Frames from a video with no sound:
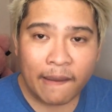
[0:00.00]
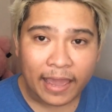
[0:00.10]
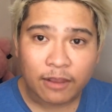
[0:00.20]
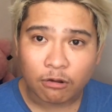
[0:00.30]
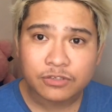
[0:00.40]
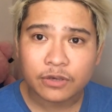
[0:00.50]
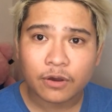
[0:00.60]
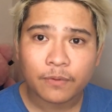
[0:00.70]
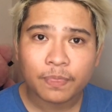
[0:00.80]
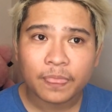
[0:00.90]
And
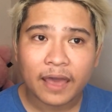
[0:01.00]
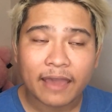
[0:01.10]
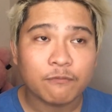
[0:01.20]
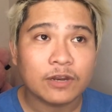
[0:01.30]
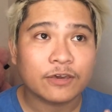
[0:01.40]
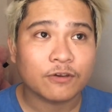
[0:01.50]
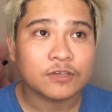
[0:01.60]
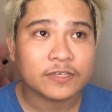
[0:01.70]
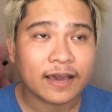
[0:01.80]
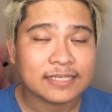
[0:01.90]
also, I am really
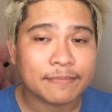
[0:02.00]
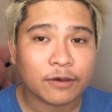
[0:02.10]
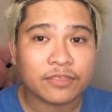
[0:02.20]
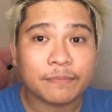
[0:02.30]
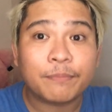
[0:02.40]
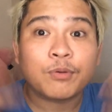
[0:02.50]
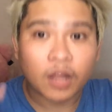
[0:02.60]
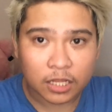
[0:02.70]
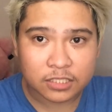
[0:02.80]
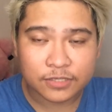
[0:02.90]
curious, guys, about the
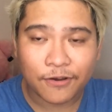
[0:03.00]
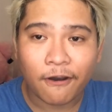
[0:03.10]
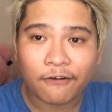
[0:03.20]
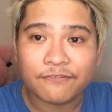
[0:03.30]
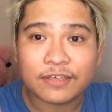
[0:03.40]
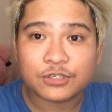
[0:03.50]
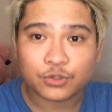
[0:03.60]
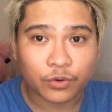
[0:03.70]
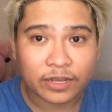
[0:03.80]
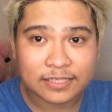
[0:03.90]
plot of the
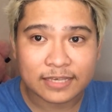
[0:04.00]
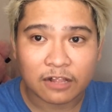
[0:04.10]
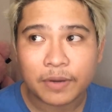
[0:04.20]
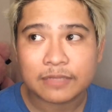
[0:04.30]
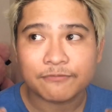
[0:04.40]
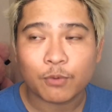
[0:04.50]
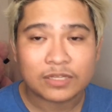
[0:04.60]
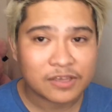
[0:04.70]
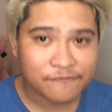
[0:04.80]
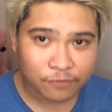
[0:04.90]
story itself.
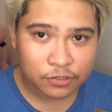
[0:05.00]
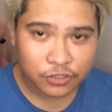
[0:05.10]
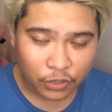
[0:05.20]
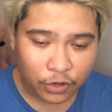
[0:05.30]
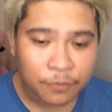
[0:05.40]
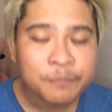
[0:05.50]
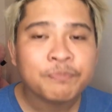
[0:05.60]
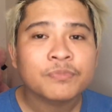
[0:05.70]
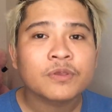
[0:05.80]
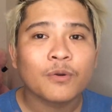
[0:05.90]
One thing for sure,
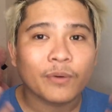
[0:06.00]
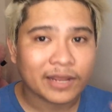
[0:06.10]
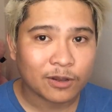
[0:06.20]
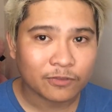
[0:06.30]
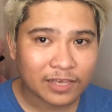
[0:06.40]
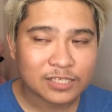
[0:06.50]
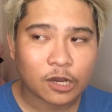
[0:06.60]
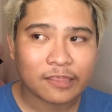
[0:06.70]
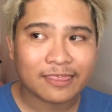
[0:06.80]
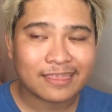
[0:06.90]
what I noticed
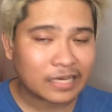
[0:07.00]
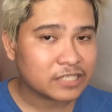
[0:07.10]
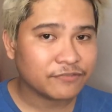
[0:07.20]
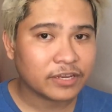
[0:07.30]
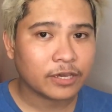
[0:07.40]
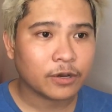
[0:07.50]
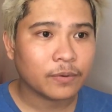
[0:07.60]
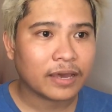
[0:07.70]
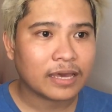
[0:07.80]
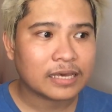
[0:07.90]
on this
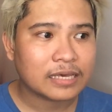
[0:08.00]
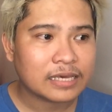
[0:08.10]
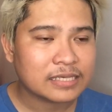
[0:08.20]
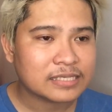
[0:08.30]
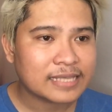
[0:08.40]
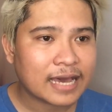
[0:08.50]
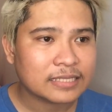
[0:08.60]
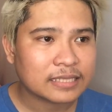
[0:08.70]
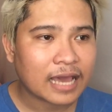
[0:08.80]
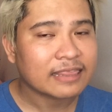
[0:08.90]
video is that
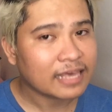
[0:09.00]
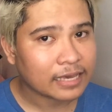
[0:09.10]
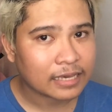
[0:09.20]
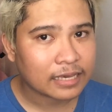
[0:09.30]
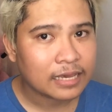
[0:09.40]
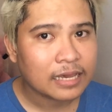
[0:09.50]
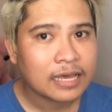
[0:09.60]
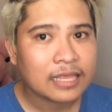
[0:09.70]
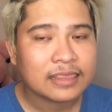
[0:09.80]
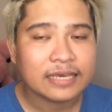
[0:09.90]
I think
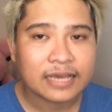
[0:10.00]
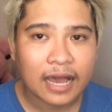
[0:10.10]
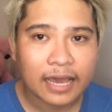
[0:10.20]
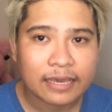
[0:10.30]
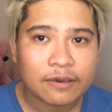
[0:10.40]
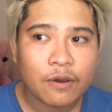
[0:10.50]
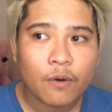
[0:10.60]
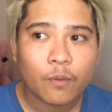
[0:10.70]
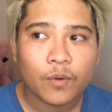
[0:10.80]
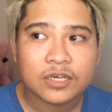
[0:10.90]
the guy
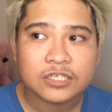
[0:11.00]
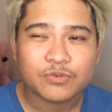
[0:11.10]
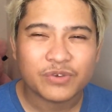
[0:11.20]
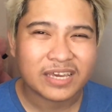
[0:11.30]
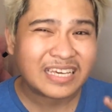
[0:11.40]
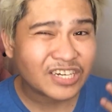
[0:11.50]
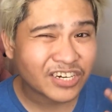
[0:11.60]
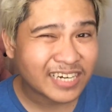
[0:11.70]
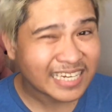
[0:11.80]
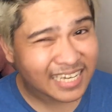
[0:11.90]
was
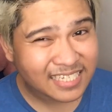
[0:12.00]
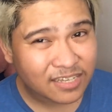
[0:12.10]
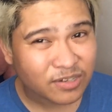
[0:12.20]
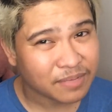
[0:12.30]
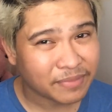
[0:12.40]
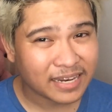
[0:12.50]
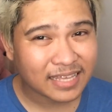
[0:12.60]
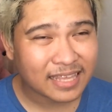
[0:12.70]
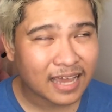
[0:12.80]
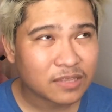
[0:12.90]
reincarnated or something
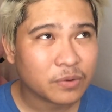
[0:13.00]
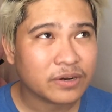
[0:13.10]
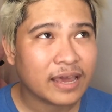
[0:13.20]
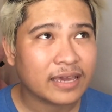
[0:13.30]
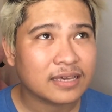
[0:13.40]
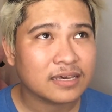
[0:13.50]
like that, or like,